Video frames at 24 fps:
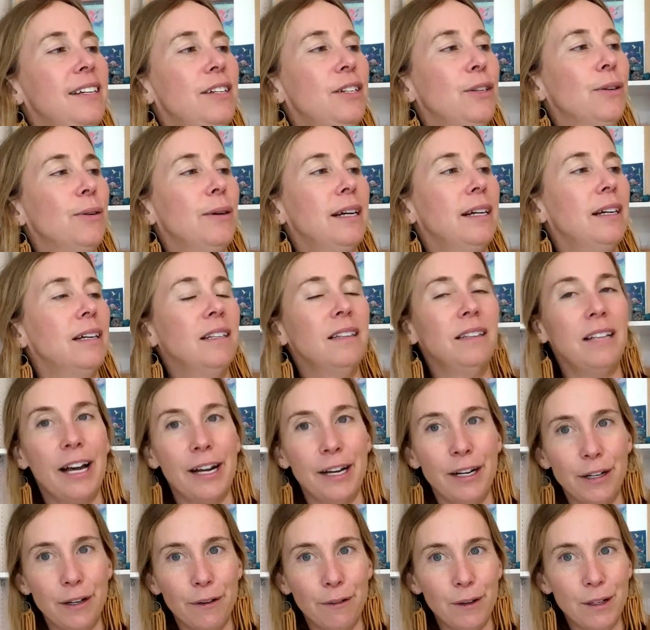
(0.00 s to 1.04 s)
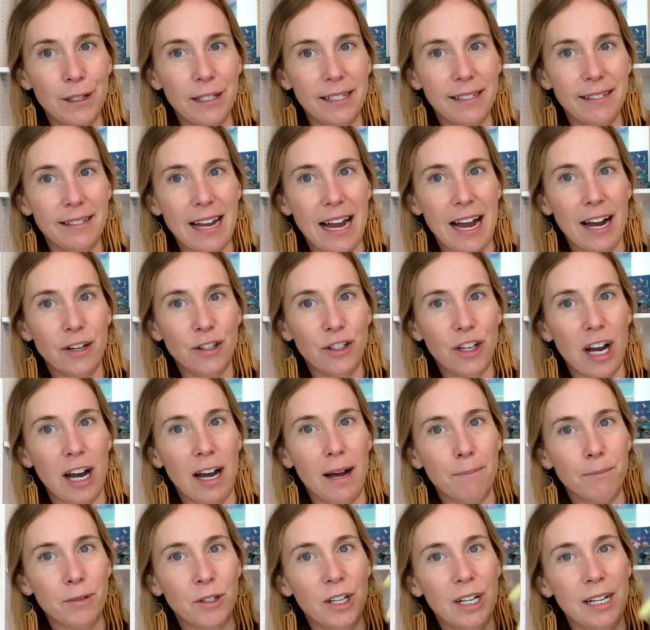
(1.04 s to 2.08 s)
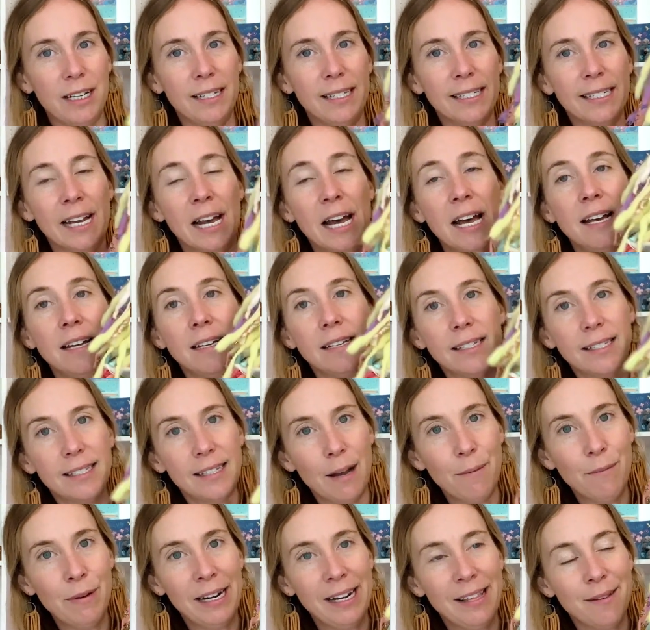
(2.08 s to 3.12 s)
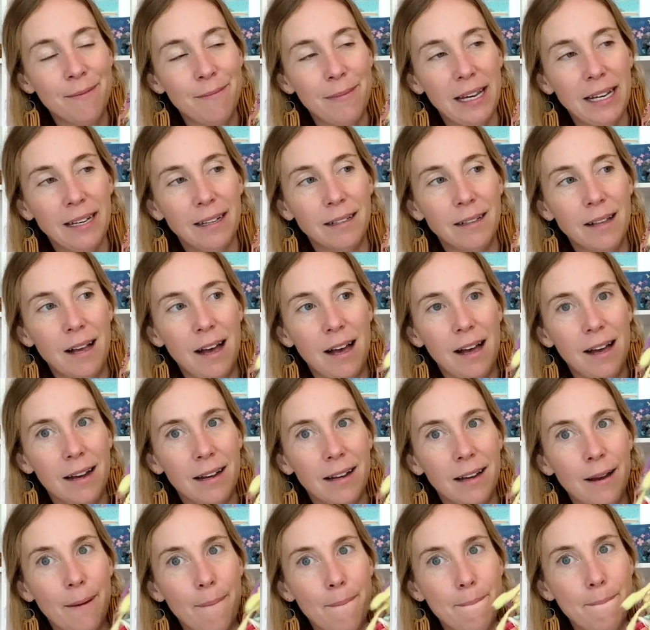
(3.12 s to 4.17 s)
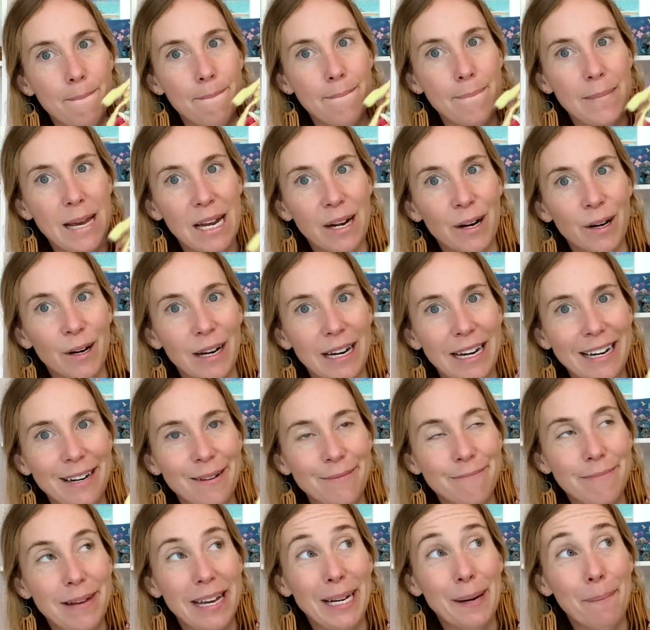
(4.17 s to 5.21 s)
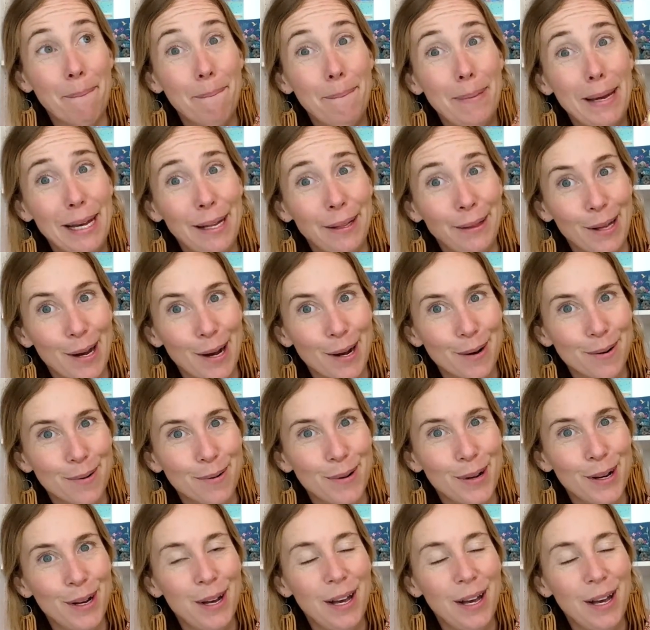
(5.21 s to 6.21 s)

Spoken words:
doing a lot of different stash options. Someone in the make along, Mary, made a pillow